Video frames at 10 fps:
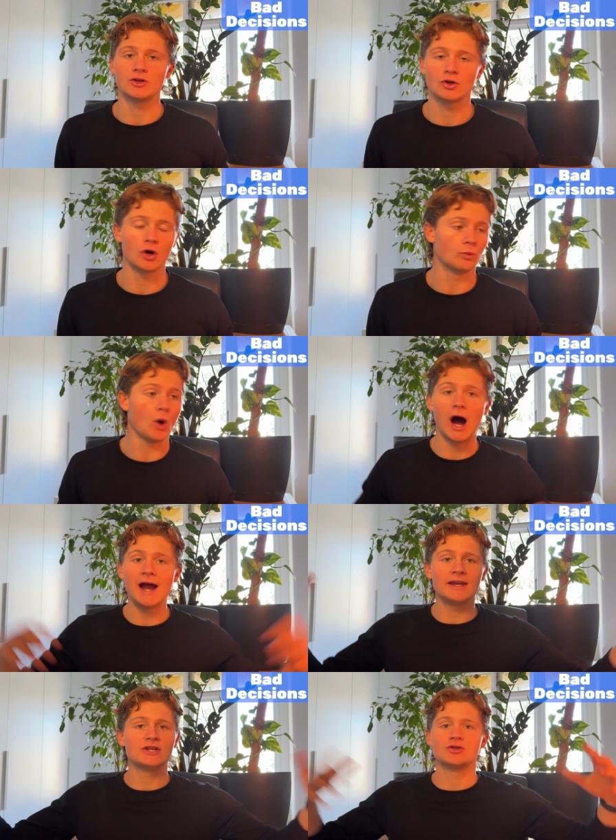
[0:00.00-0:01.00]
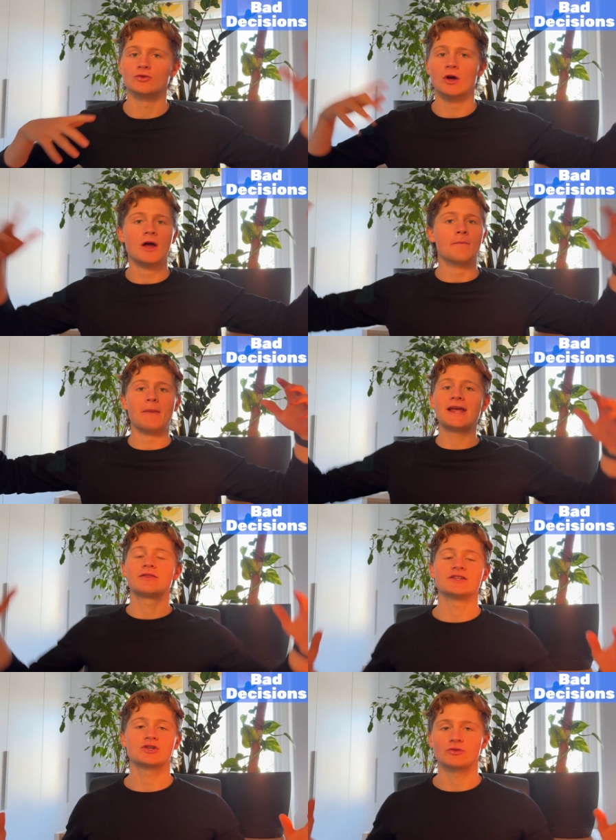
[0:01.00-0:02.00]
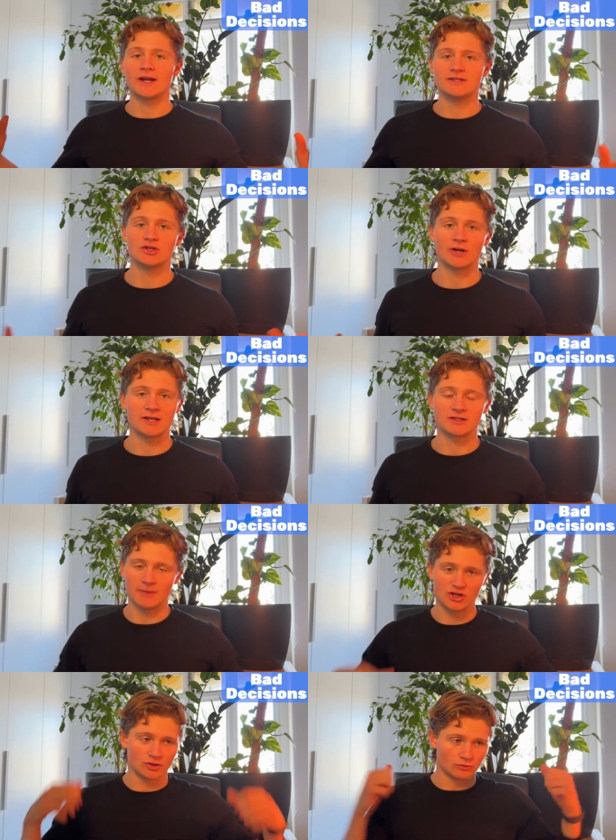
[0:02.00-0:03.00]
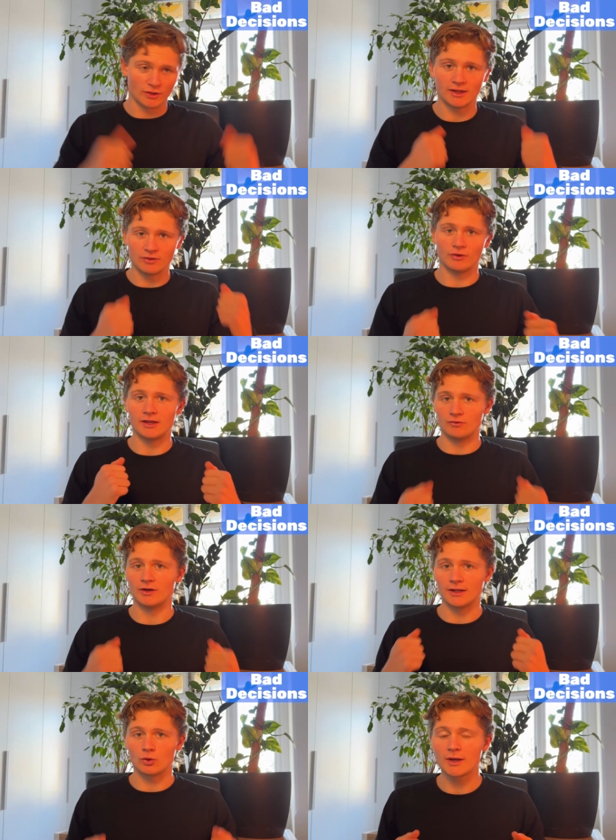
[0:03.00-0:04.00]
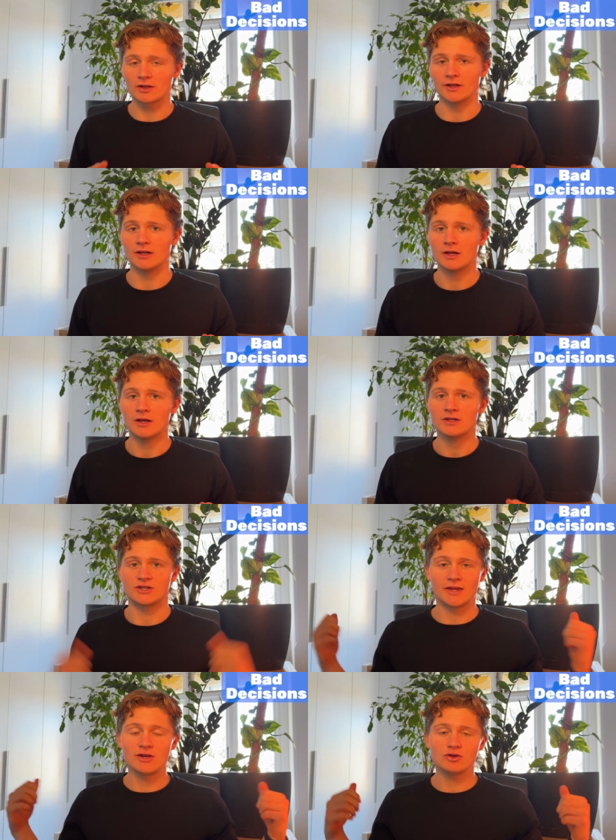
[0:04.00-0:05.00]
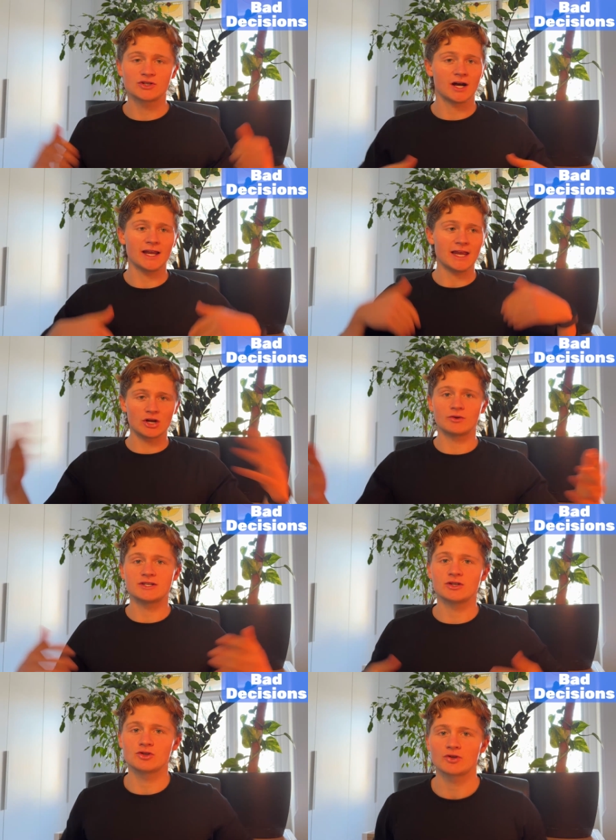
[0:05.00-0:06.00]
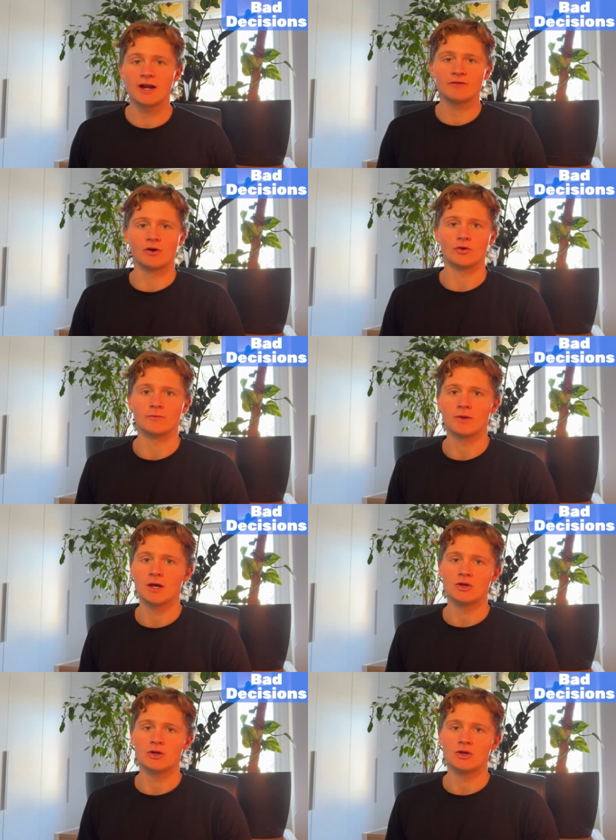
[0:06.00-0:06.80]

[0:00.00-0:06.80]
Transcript: You go, well, I need to make this crazy transformation really quickly. So then you start increasing your training volume.